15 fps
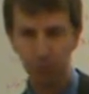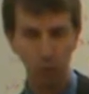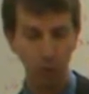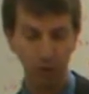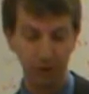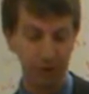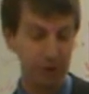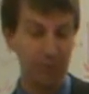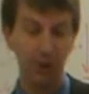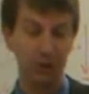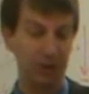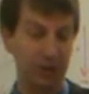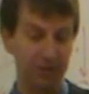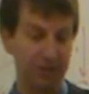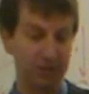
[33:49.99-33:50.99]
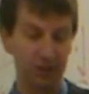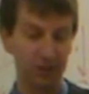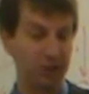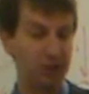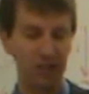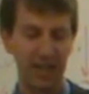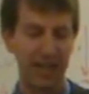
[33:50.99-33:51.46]
the spell check thing just
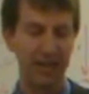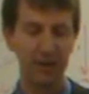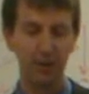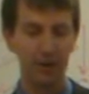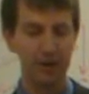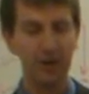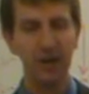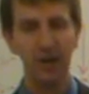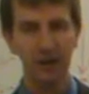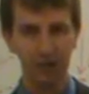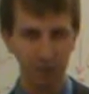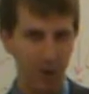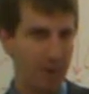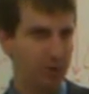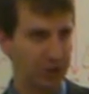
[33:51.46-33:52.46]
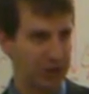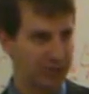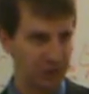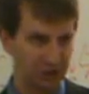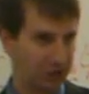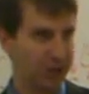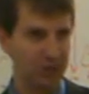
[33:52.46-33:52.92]
doesn't get it, or grammar check
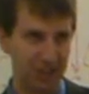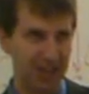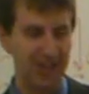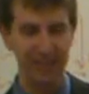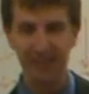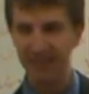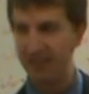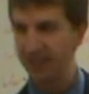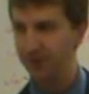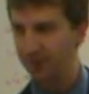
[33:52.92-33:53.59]
just doesn't get it, and that's